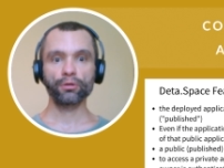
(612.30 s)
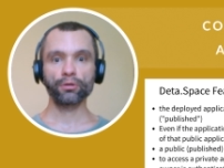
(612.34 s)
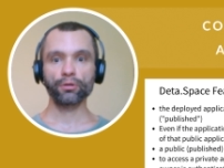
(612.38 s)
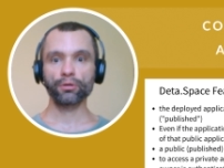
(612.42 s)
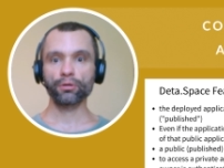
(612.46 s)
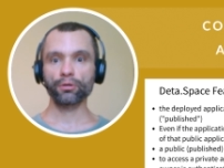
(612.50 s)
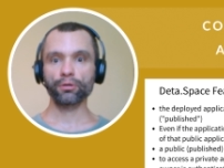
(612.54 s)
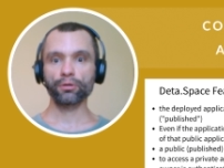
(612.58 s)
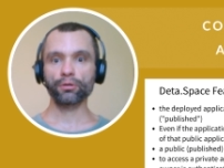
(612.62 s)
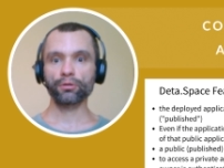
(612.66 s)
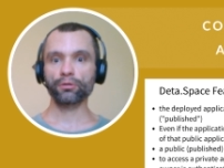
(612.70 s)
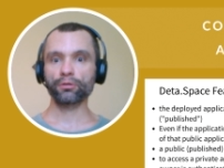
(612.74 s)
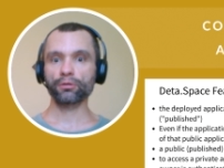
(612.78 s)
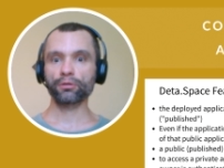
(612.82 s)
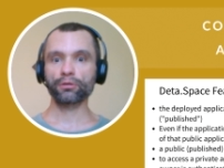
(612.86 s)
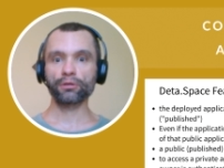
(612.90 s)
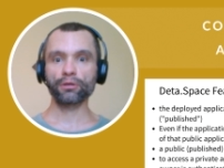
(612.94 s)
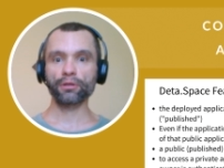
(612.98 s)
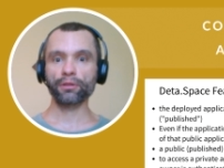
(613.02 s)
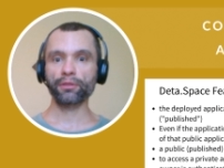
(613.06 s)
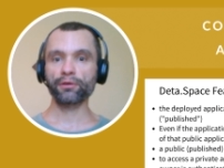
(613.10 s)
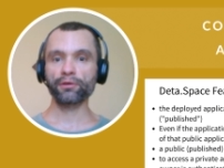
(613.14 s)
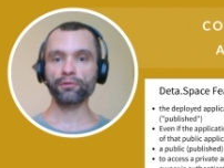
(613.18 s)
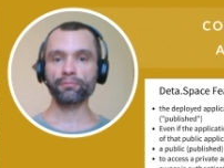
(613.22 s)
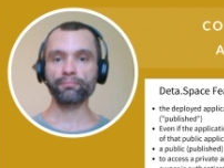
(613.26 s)
uh,
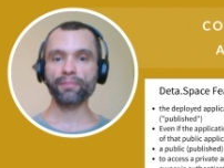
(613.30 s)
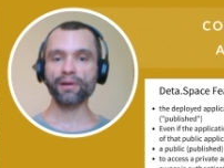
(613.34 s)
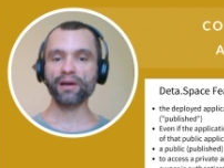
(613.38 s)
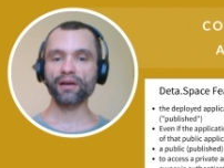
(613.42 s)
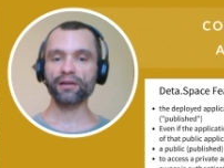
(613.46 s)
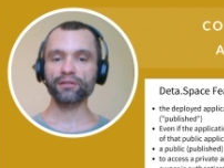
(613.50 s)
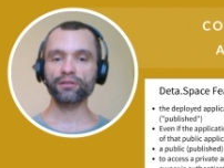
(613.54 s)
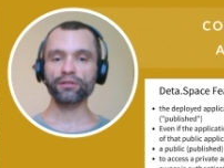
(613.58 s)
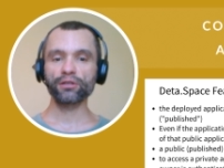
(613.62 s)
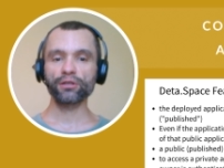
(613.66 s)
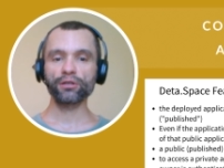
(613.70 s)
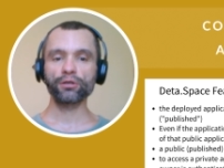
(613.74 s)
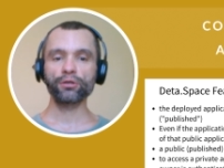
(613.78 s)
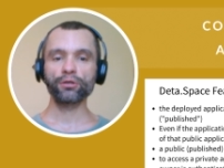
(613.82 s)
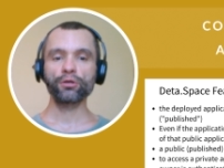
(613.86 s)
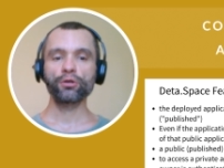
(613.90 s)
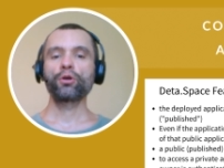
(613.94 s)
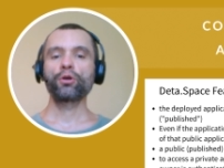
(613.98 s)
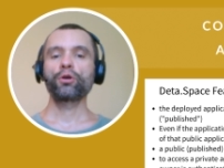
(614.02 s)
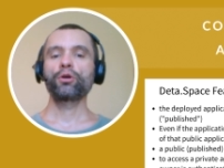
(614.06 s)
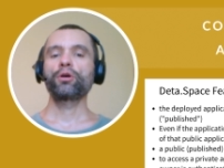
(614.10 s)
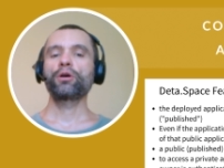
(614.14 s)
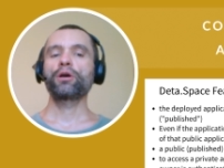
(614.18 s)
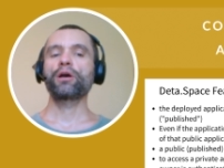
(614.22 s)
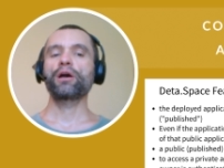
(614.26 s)
third-party
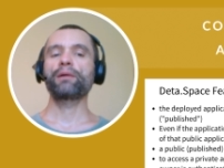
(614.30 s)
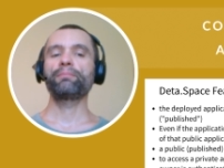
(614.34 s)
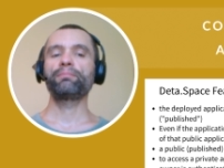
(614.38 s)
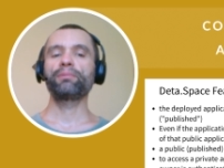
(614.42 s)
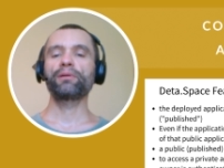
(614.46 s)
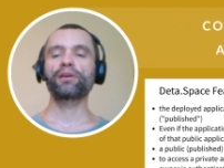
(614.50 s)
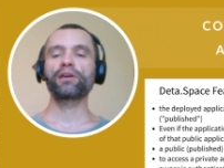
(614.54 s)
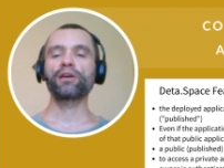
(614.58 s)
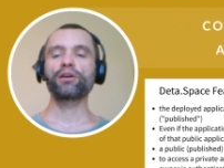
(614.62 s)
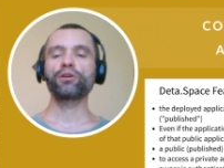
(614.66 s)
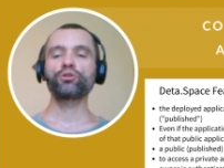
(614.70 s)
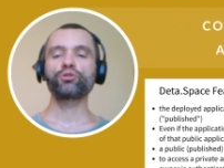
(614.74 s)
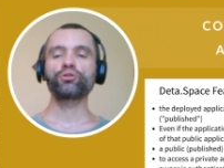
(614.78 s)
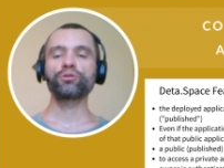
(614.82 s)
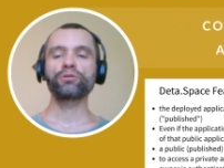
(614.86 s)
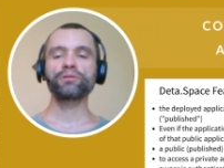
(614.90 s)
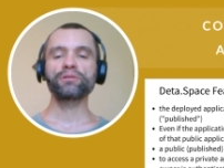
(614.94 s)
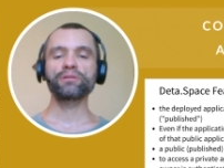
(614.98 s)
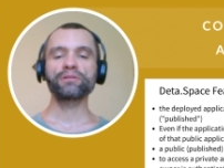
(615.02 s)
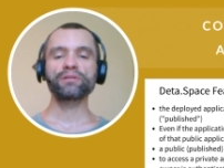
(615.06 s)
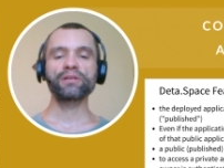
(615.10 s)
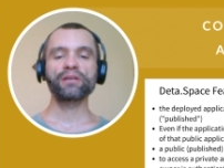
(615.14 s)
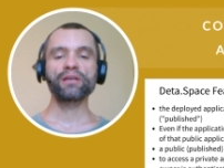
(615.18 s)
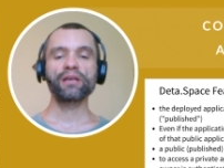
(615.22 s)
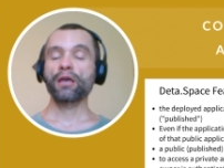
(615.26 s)

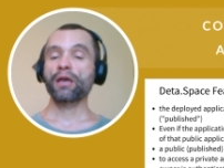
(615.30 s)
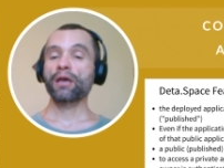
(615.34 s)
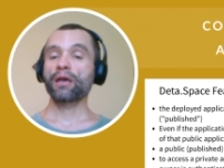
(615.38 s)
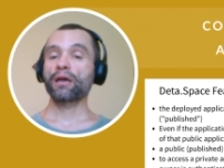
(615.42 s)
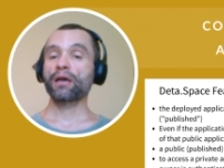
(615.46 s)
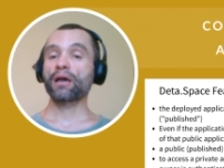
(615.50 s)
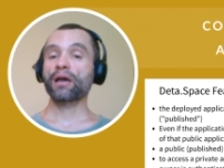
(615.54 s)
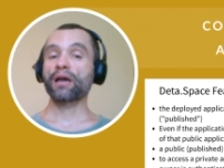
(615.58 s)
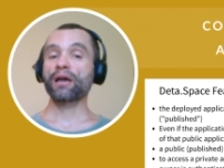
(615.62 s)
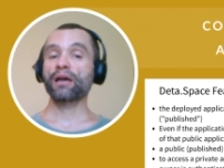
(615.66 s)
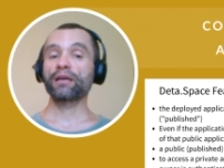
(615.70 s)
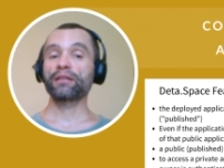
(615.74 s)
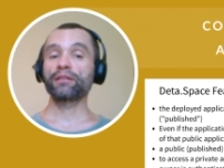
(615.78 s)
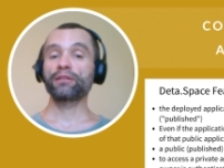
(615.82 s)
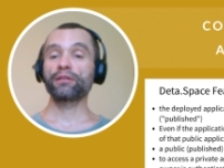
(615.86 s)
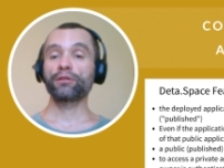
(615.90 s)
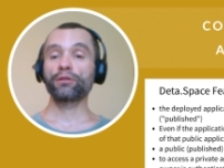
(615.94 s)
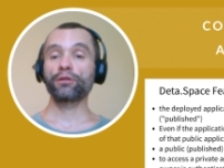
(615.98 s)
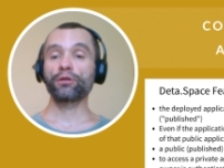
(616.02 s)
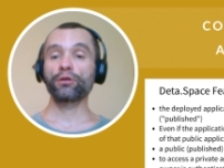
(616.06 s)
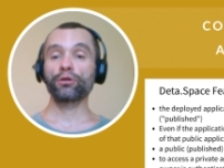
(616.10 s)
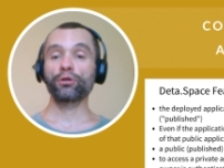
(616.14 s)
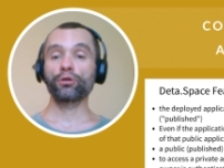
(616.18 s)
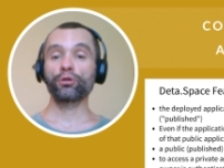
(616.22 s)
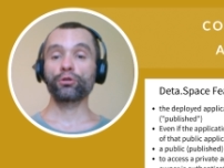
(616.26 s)
applications And
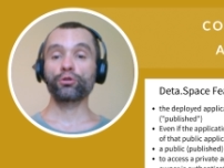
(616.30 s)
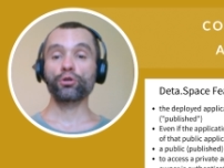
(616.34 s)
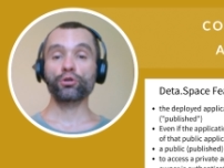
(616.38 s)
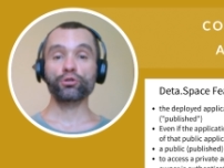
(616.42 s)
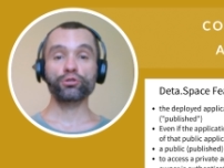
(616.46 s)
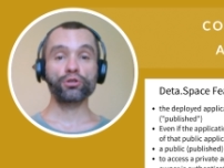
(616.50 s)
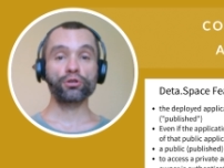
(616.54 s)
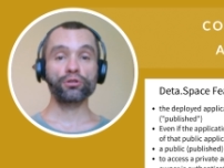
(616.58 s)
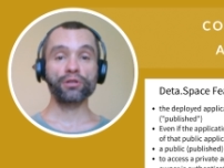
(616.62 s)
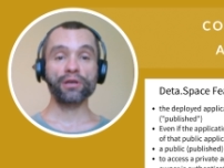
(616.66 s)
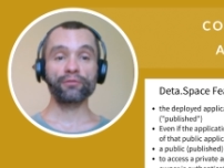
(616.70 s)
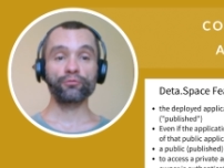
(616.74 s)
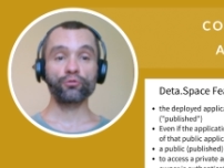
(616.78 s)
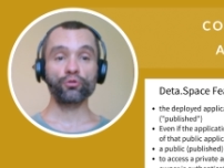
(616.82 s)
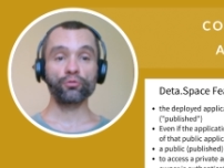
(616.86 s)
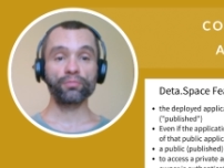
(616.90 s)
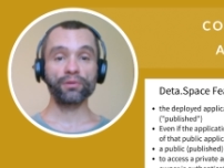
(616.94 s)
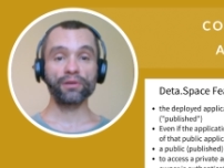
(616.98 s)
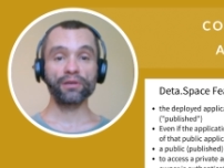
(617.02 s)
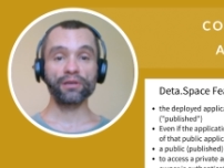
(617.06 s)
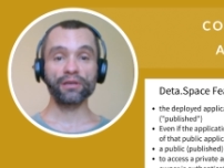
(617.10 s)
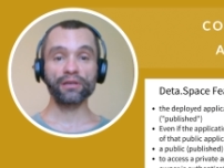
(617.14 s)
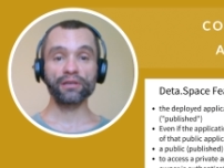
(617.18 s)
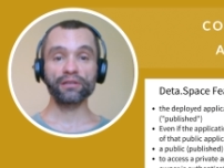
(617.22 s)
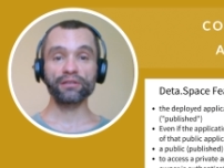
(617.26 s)
uh, those don't have to
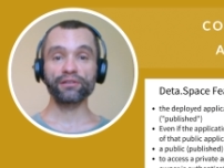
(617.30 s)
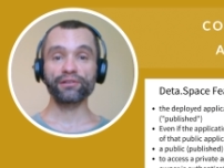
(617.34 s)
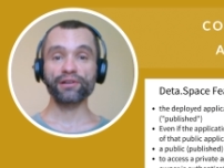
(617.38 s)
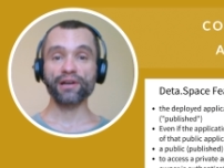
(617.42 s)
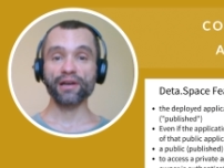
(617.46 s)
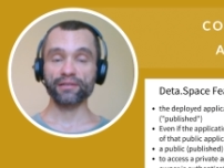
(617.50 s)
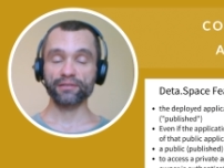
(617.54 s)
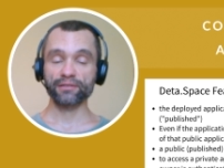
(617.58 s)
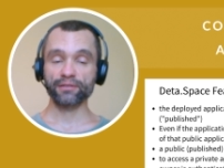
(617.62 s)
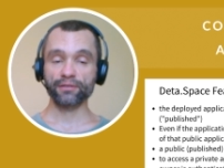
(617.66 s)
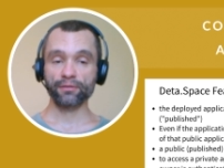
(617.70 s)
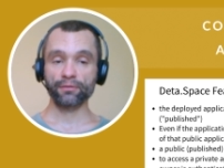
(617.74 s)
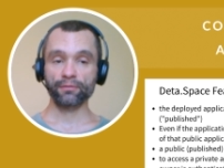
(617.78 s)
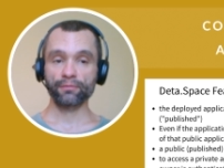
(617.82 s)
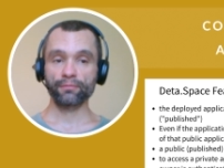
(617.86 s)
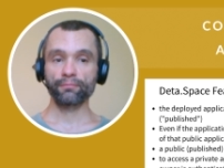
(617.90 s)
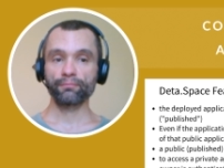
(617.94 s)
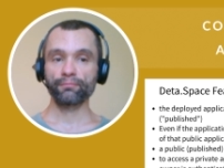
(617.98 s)
be in Rust,